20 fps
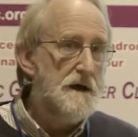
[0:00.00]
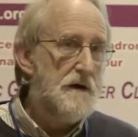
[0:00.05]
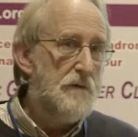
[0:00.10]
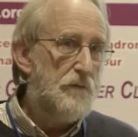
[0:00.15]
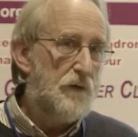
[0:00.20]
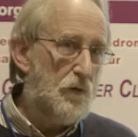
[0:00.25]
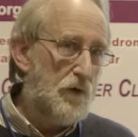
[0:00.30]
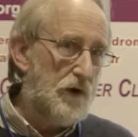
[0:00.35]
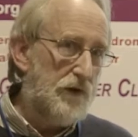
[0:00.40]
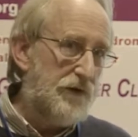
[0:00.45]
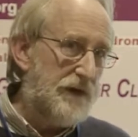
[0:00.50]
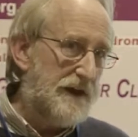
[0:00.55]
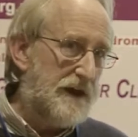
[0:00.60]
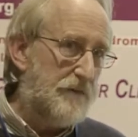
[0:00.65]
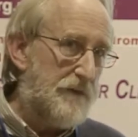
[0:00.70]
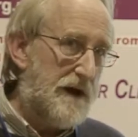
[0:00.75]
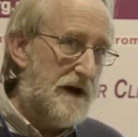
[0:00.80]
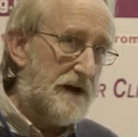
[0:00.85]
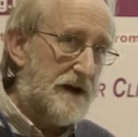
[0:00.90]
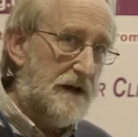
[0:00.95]
But one thing
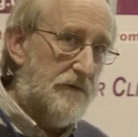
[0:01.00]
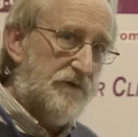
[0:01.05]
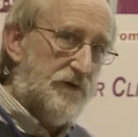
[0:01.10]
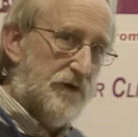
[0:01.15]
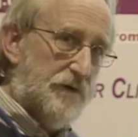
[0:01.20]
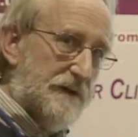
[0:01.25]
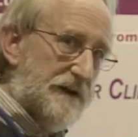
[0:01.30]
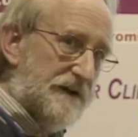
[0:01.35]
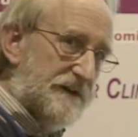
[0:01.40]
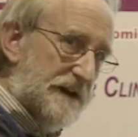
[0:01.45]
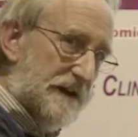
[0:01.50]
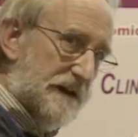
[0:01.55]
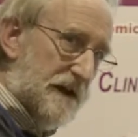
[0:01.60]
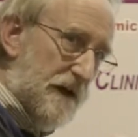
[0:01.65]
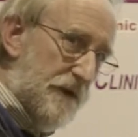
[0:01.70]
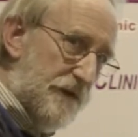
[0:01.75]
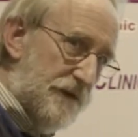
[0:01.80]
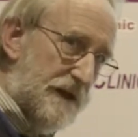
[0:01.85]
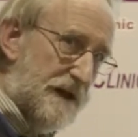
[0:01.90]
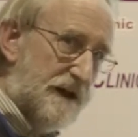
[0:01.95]
about coming to a meeting
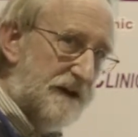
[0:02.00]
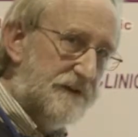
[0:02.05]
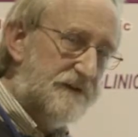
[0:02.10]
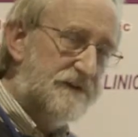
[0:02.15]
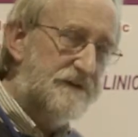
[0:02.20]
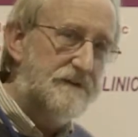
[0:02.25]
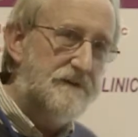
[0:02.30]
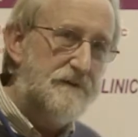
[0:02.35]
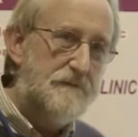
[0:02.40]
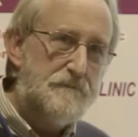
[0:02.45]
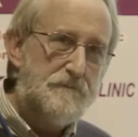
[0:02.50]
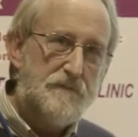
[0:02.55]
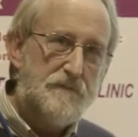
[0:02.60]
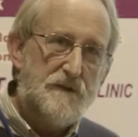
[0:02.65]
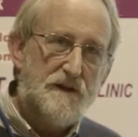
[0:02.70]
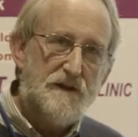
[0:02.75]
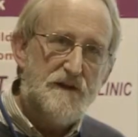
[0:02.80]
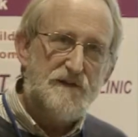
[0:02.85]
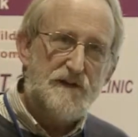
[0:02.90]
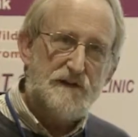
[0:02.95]
like this
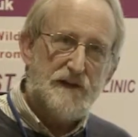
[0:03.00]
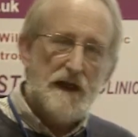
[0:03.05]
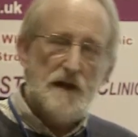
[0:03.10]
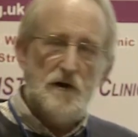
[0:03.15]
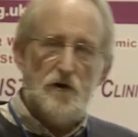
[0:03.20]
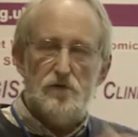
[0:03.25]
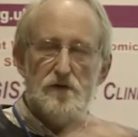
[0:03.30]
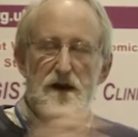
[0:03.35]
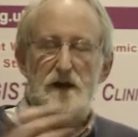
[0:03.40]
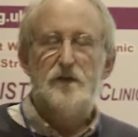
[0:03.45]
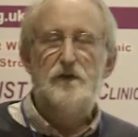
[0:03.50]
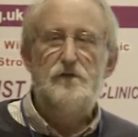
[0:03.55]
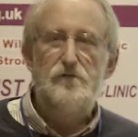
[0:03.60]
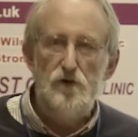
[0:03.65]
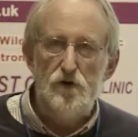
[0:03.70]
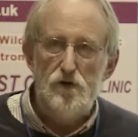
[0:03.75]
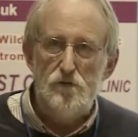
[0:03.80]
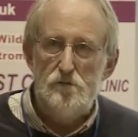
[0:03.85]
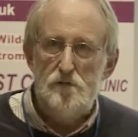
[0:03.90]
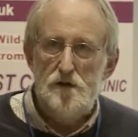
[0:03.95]
is as I look around the
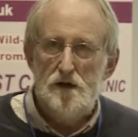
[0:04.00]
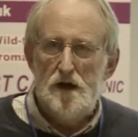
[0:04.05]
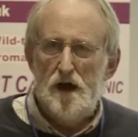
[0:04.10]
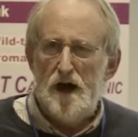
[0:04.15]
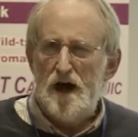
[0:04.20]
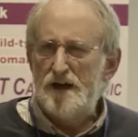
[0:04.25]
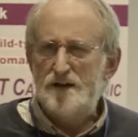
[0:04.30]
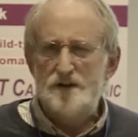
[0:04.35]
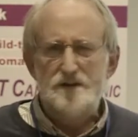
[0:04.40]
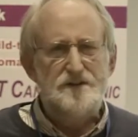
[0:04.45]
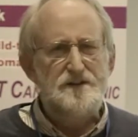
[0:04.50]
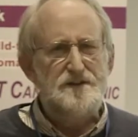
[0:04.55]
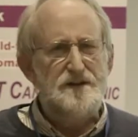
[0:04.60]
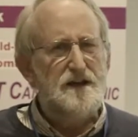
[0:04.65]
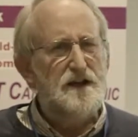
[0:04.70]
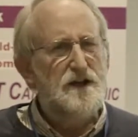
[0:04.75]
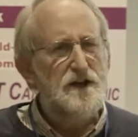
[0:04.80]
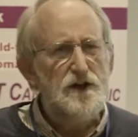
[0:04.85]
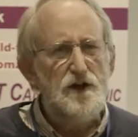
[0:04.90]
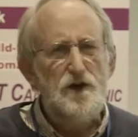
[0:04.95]
room, I can see
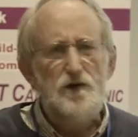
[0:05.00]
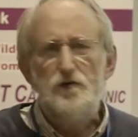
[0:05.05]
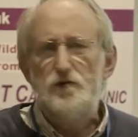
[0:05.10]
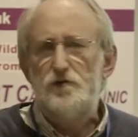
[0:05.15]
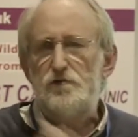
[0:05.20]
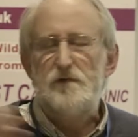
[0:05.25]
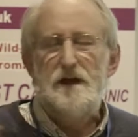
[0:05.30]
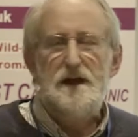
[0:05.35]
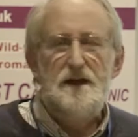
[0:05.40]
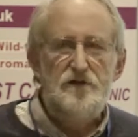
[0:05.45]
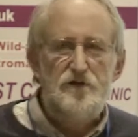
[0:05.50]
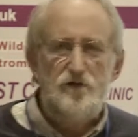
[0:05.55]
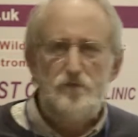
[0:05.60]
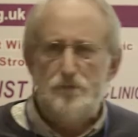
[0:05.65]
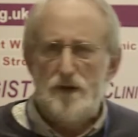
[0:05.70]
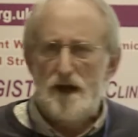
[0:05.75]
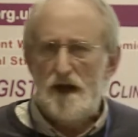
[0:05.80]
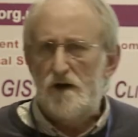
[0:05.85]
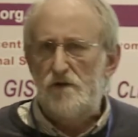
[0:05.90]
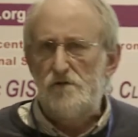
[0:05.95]
a huge range of
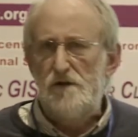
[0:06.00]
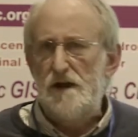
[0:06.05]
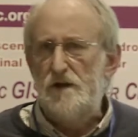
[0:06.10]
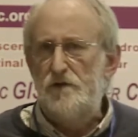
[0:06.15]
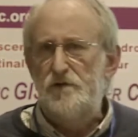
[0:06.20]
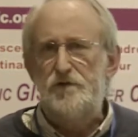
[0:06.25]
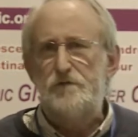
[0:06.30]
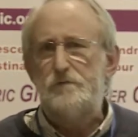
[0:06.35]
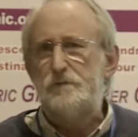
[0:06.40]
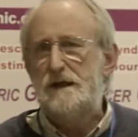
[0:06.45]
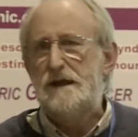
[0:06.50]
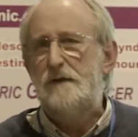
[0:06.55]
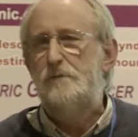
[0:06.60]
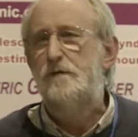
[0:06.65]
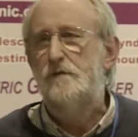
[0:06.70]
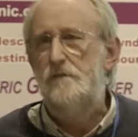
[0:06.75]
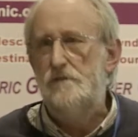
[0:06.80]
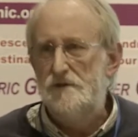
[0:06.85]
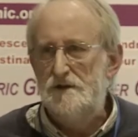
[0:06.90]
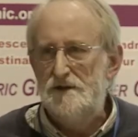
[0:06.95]
backgrounds and
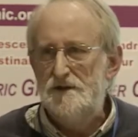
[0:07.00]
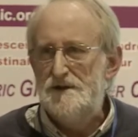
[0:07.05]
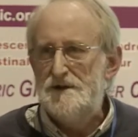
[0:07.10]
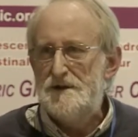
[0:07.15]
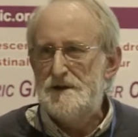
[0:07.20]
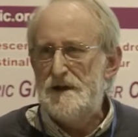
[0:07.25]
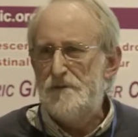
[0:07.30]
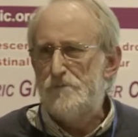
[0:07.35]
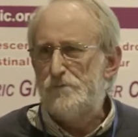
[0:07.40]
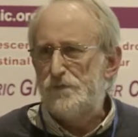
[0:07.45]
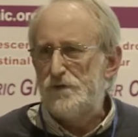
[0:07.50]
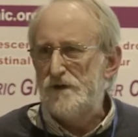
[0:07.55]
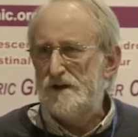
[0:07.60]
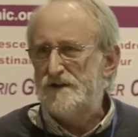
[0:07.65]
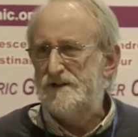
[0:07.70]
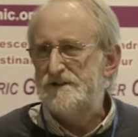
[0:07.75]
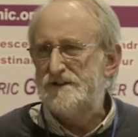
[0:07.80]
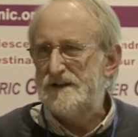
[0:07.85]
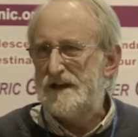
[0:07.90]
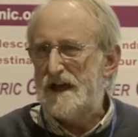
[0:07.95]
people. It
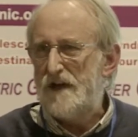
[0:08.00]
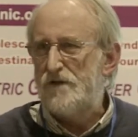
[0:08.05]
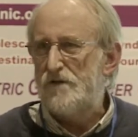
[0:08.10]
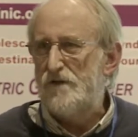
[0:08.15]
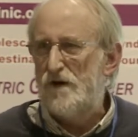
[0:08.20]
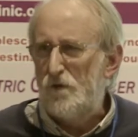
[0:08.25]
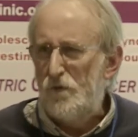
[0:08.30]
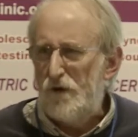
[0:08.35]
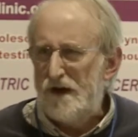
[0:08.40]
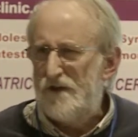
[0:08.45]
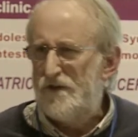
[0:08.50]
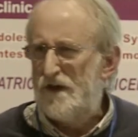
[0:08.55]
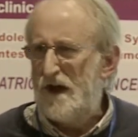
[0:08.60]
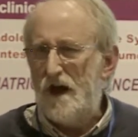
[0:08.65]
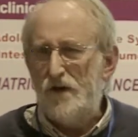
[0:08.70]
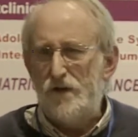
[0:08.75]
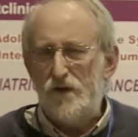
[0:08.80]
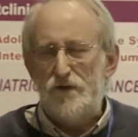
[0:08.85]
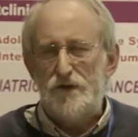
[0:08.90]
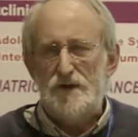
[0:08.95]
brings together in a way that
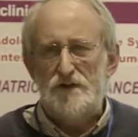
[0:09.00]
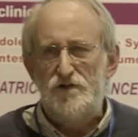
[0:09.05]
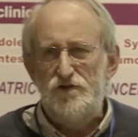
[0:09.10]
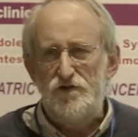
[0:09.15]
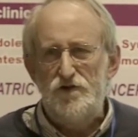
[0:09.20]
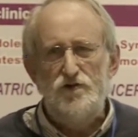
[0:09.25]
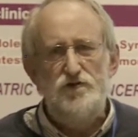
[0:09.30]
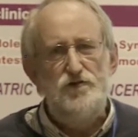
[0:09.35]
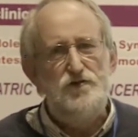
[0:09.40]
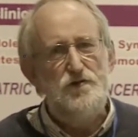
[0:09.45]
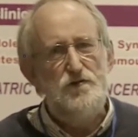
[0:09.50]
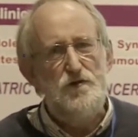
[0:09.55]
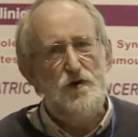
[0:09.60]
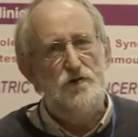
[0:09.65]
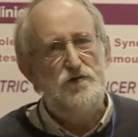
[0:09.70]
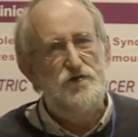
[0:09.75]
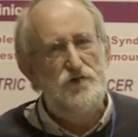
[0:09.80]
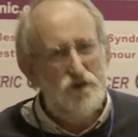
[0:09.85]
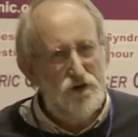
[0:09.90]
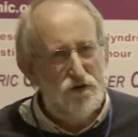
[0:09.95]
other things just do
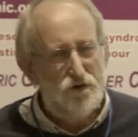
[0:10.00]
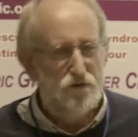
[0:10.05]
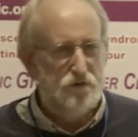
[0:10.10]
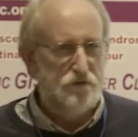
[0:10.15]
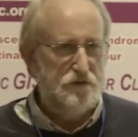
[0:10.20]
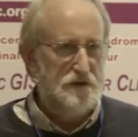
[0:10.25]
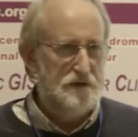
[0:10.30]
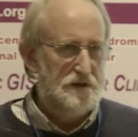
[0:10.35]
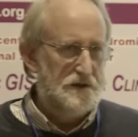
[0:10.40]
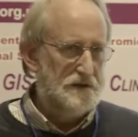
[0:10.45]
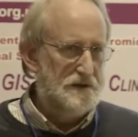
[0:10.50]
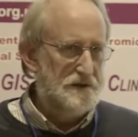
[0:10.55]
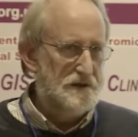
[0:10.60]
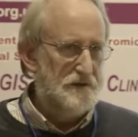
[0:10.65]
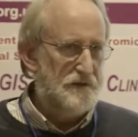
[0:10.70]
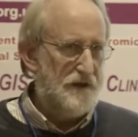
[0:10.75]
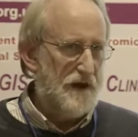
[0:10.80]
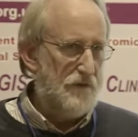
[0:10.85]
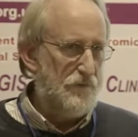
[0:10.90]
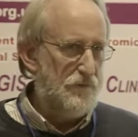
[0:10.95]
not do,
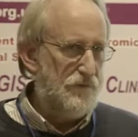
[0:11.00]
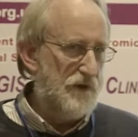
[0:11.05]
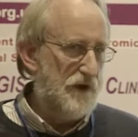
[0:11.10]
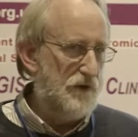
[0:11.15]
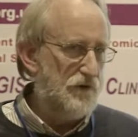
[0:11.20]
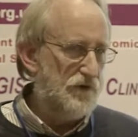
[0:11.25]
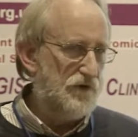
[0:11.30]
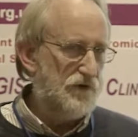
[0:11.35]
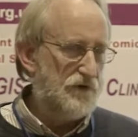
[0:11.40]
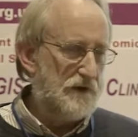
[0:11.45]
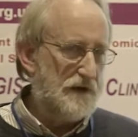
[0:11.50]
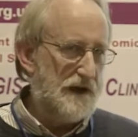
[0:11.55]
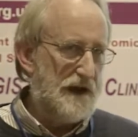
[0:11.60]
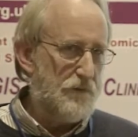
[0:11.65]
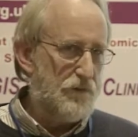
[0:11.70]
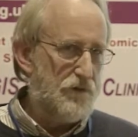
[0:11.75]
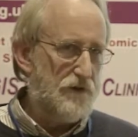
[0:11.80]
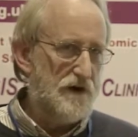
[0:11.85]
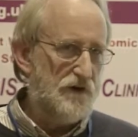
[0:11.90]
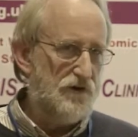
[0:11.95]
those
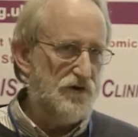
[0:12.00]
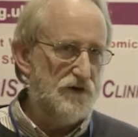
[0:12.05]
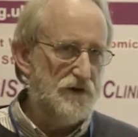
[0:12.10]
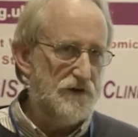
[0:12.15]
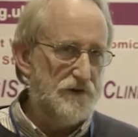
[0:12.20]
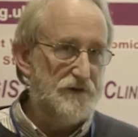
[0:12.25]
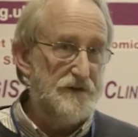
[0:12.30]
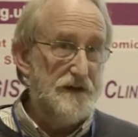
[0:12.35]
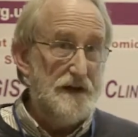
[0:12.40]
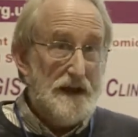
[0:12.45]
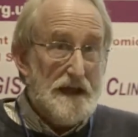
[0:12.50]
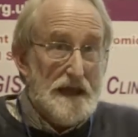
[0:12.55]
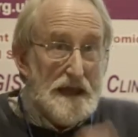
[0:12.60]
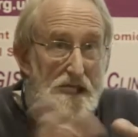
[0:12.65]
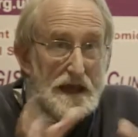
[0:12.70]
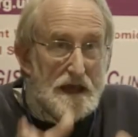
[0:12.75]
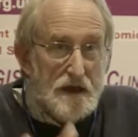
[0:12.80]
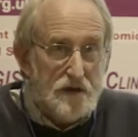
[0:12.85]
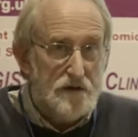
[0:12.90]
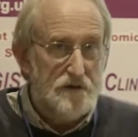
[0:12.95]
collaborations
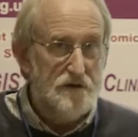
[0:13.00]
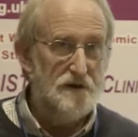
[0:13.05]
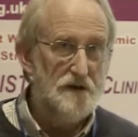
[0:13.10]
here.